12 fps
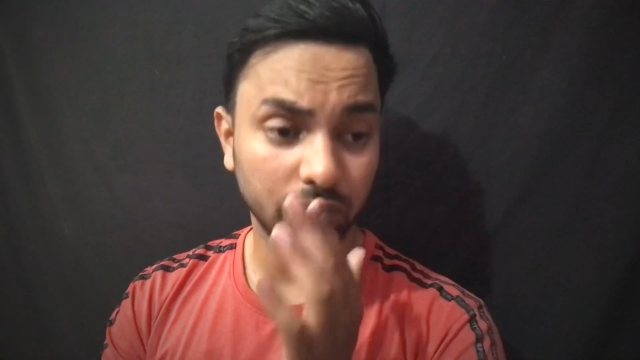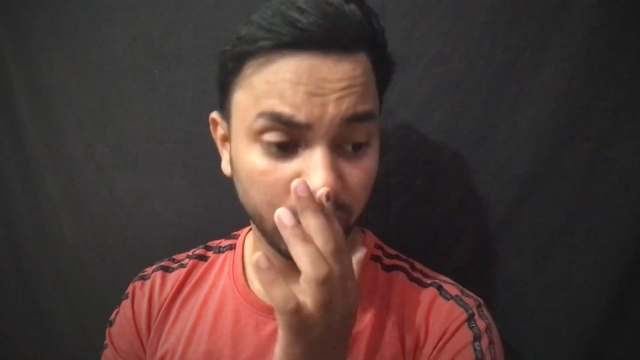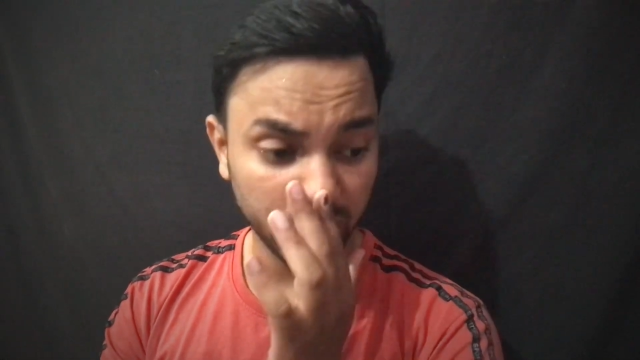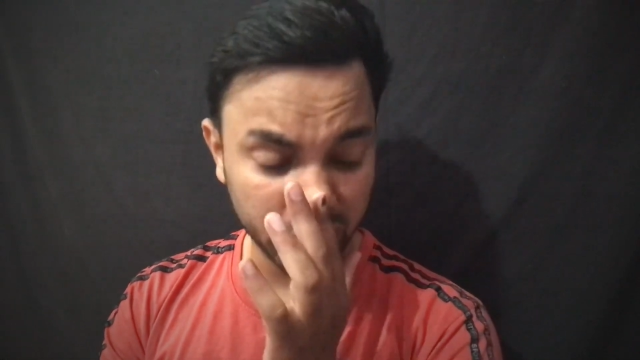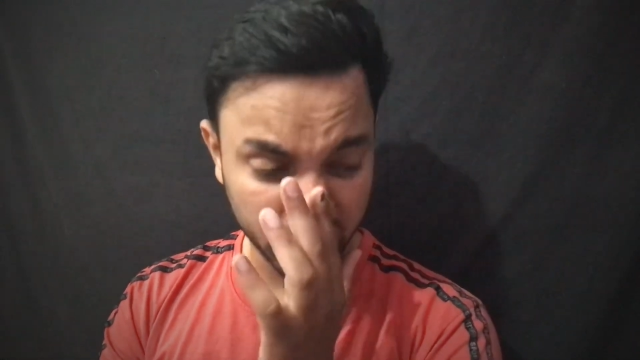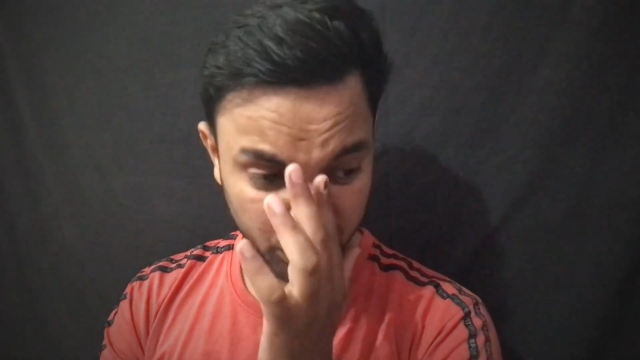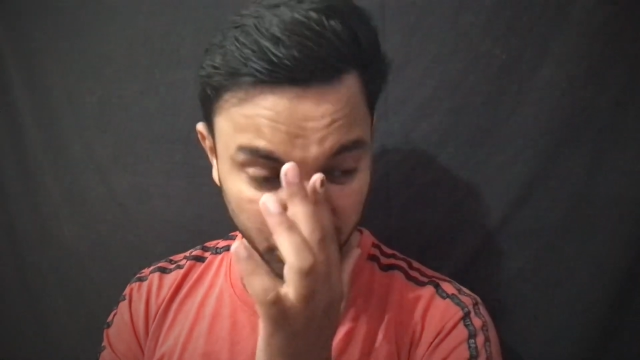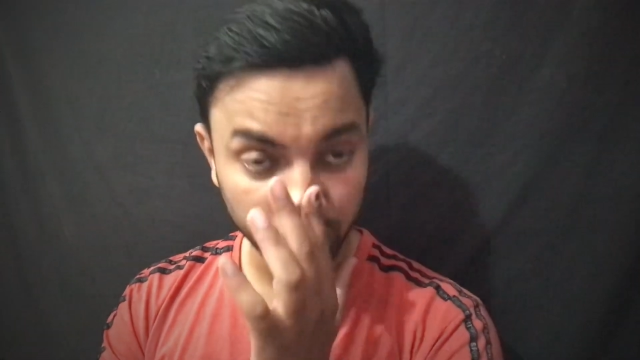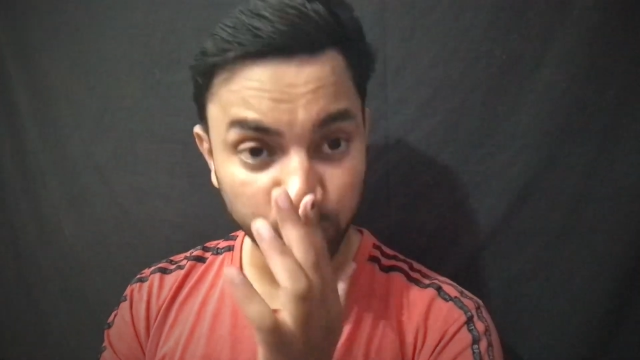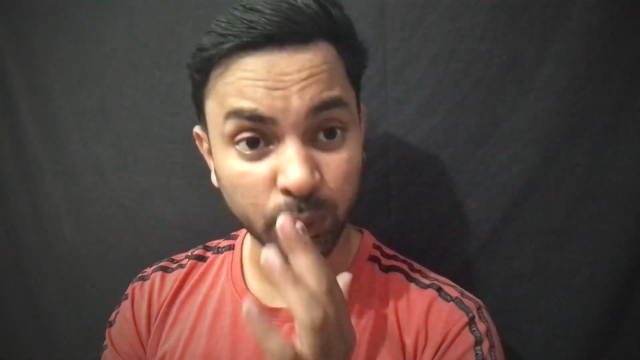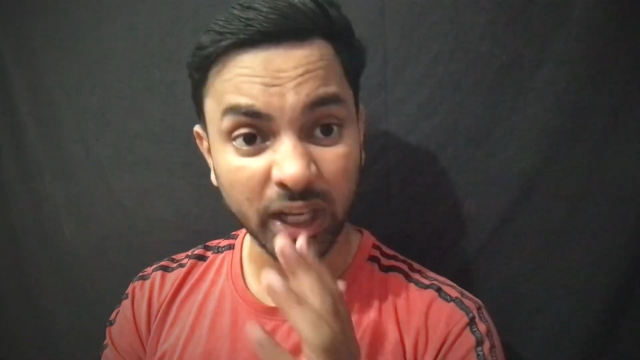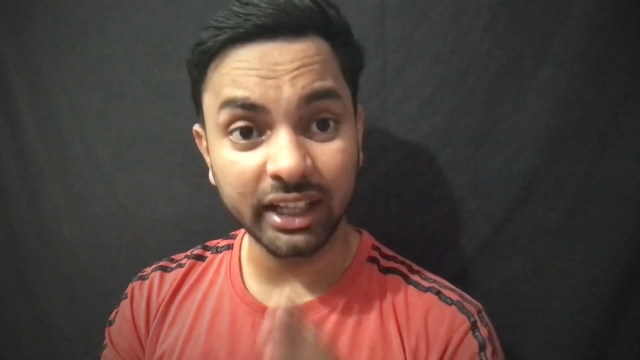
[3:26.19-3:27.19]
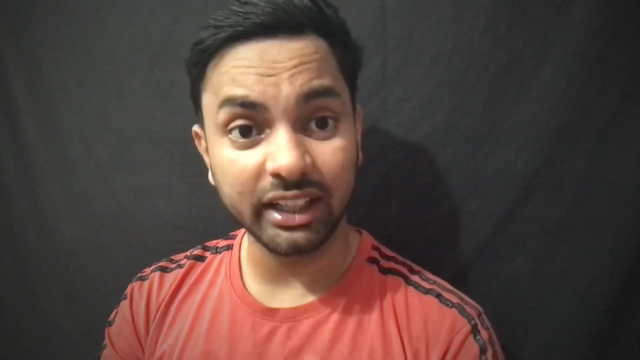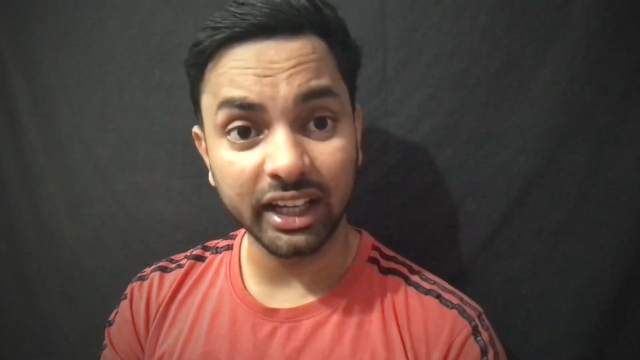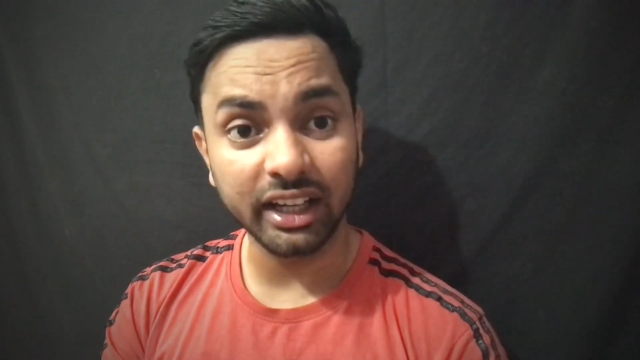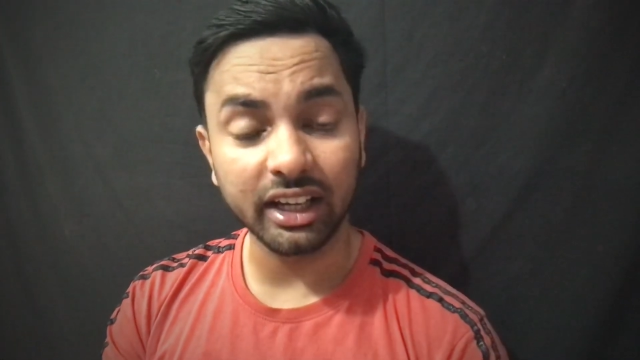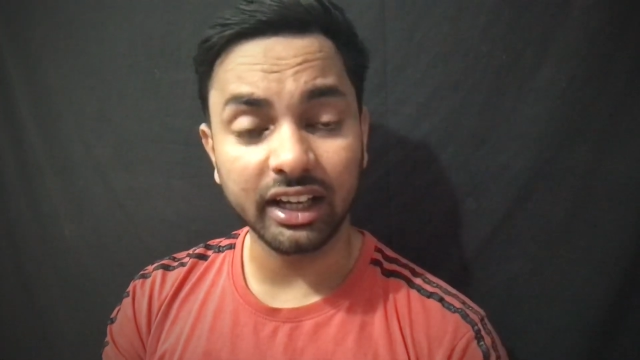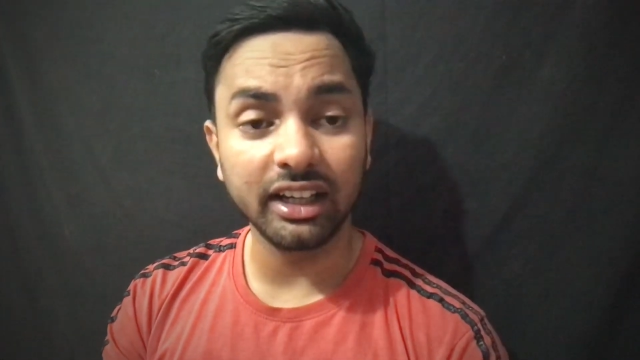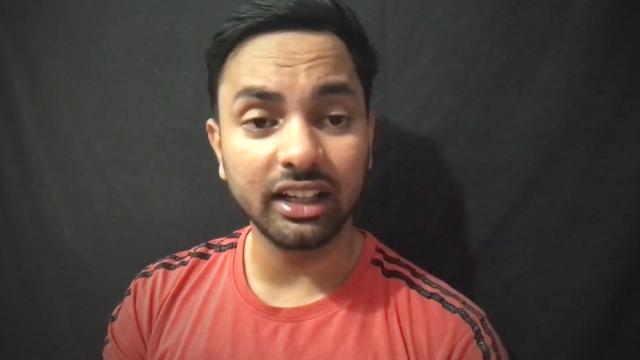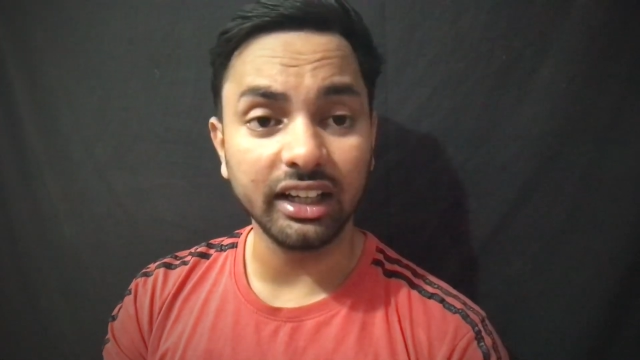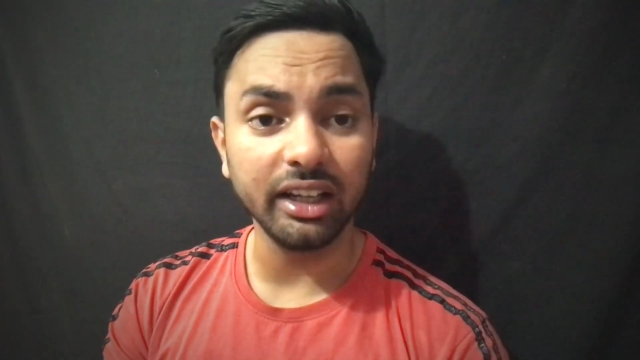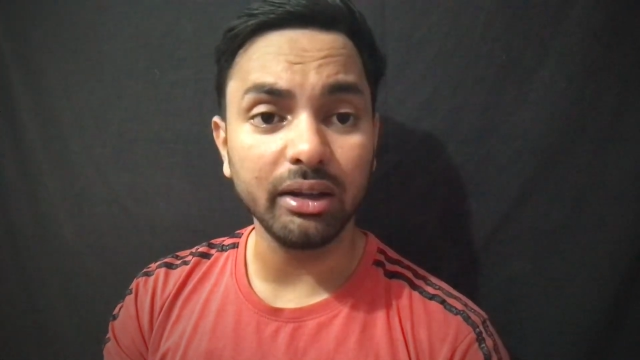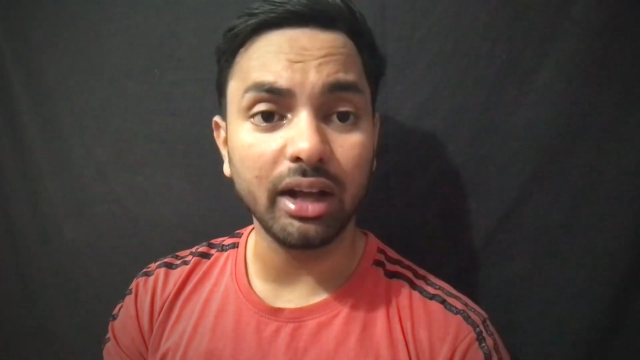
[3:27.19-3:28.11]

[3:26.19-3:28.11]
which you can take currently.